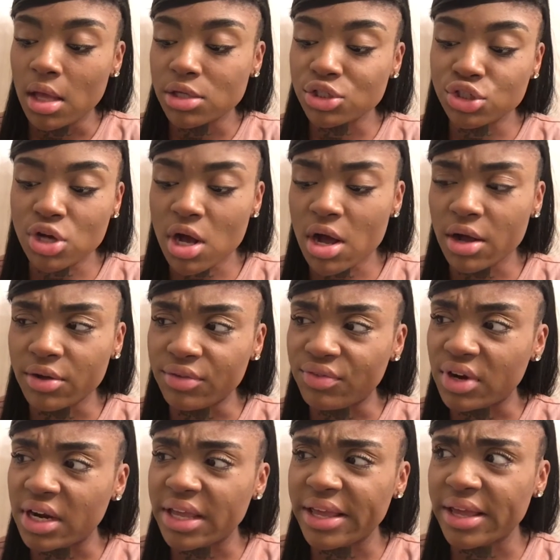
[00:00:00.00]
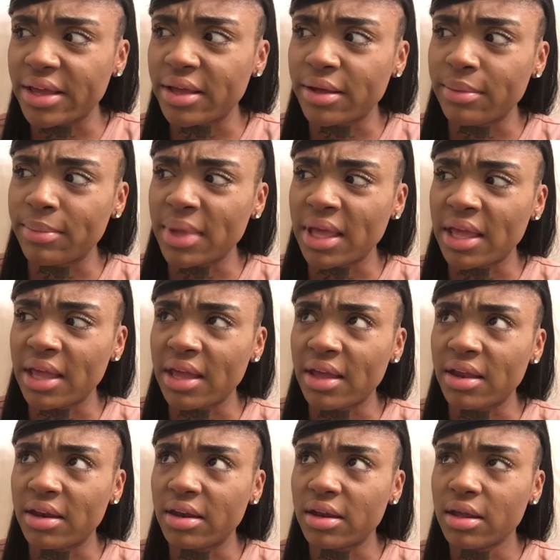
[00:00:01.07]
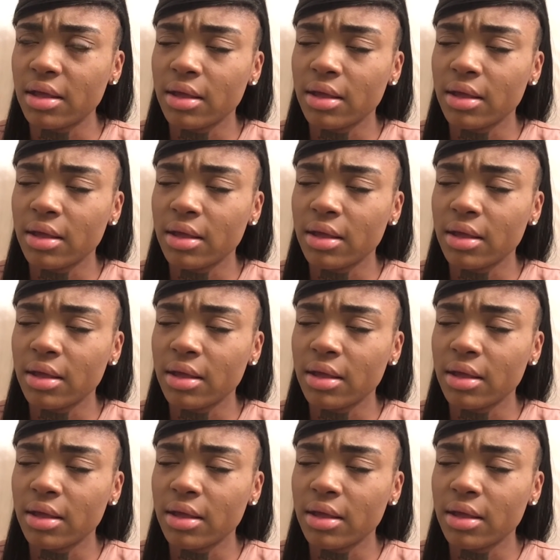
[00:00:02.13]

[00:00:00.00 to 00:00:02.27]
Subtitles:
strong for him and